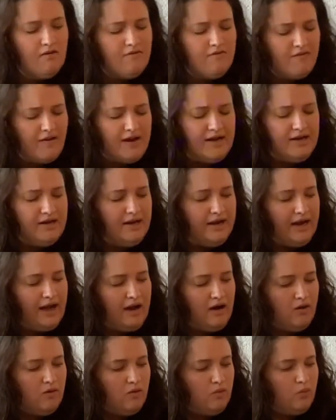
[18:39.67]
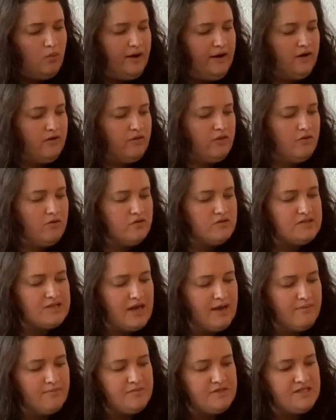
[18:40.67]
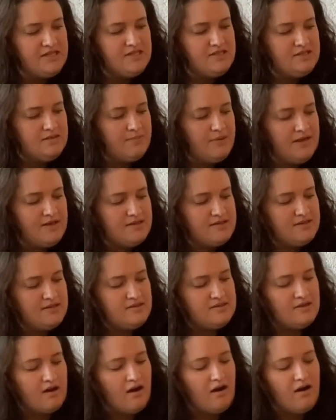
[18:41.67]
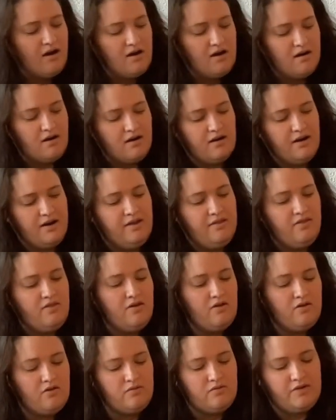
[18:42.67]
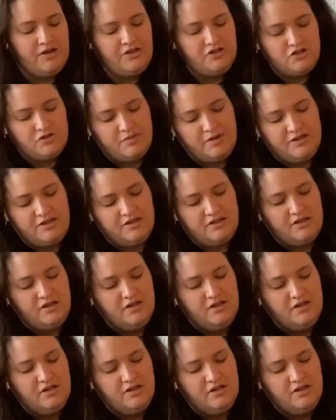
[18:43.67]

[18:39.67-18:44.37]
finding out where those empty spaces are in the arrangement